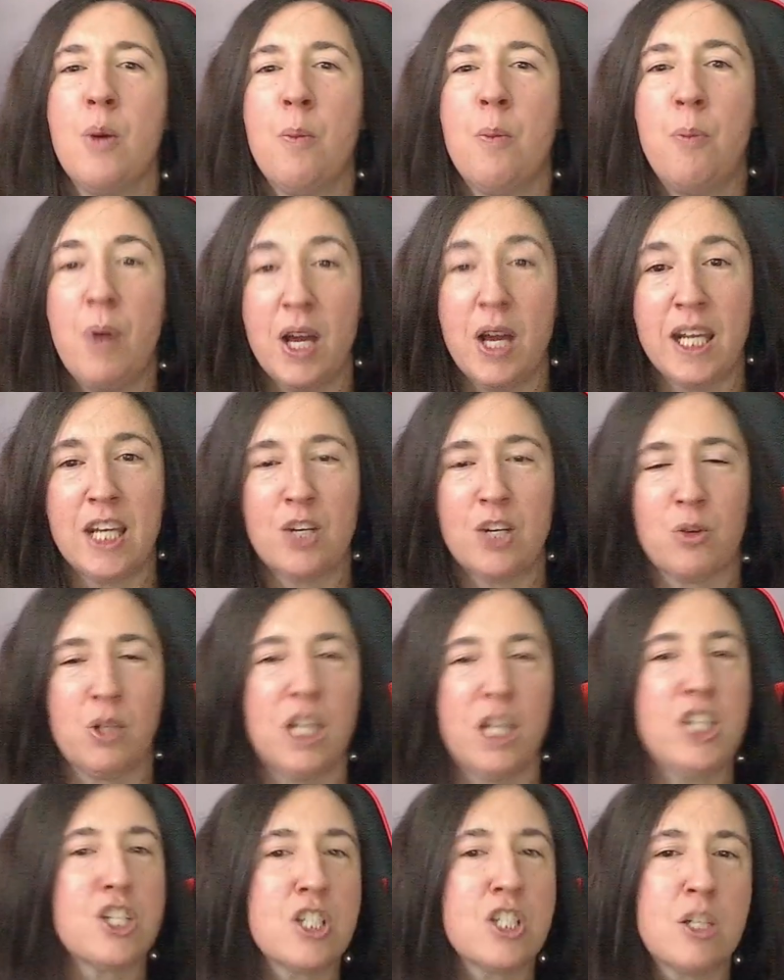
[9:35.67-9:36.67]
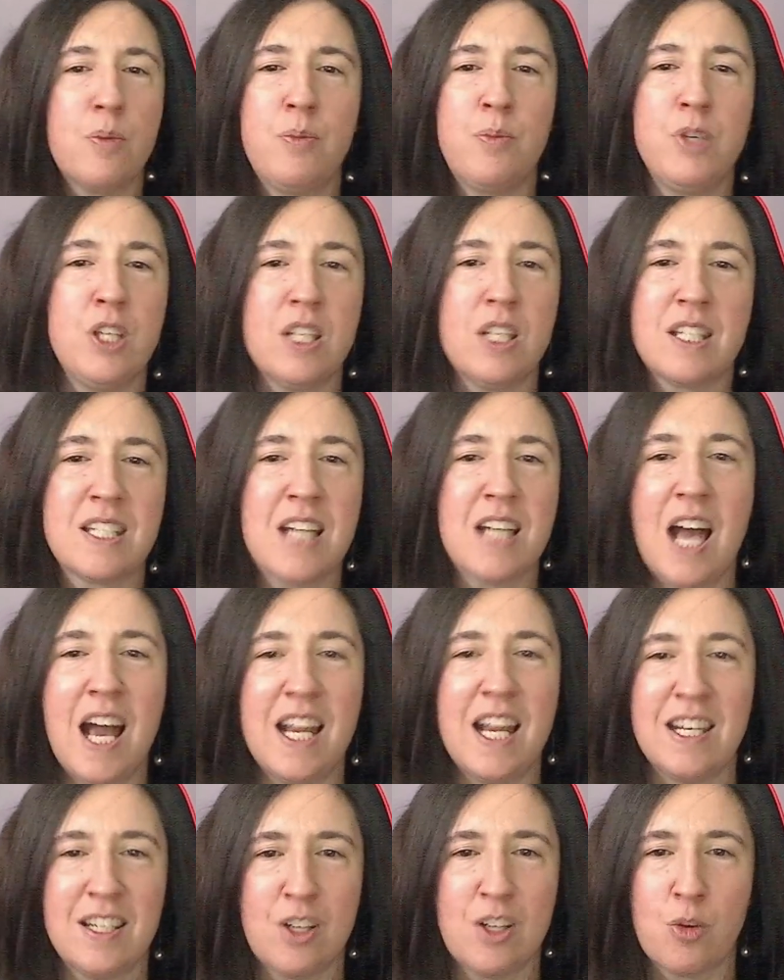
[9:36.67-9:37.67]
But in a relationship, it's
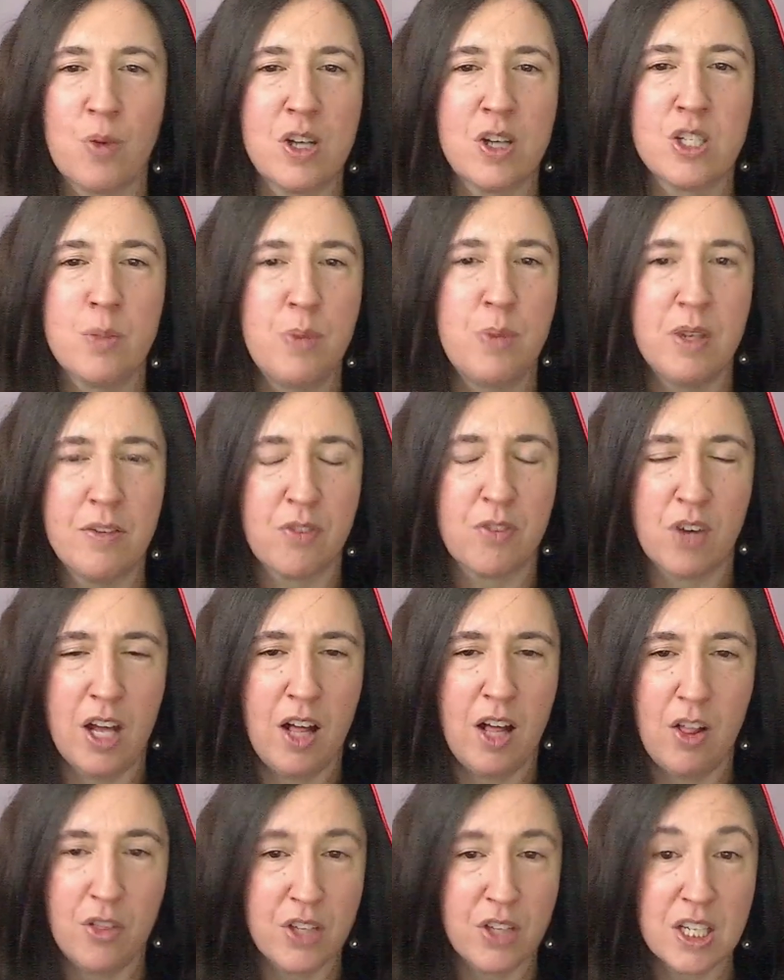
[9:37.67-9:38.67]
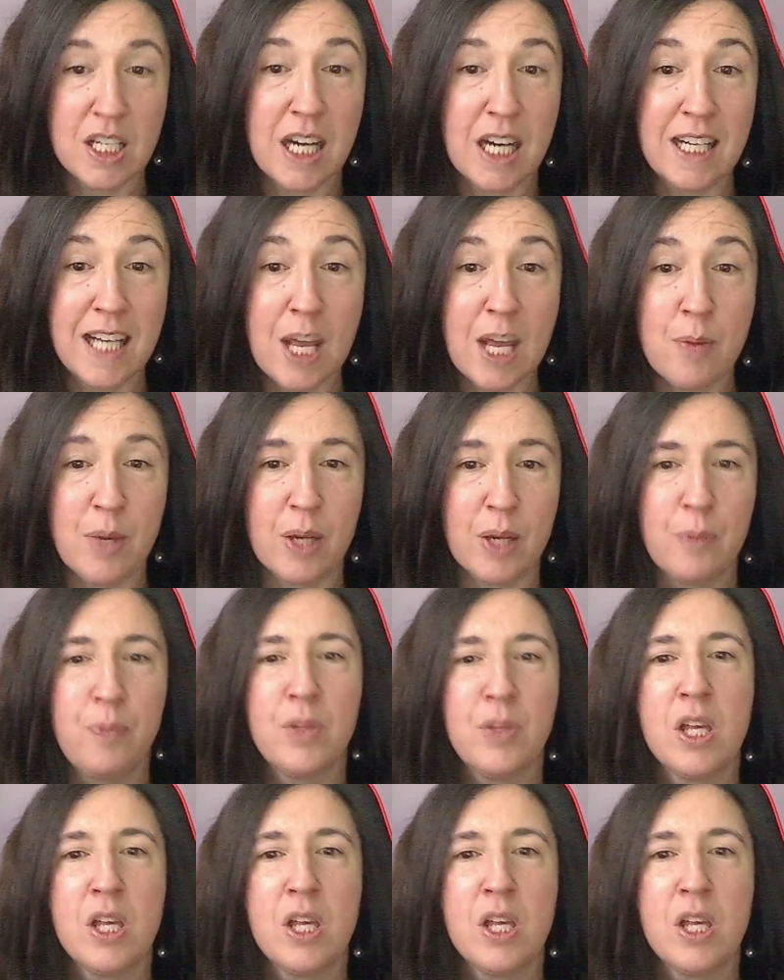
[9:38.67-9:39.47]
not a recipe for a healthy dynamic.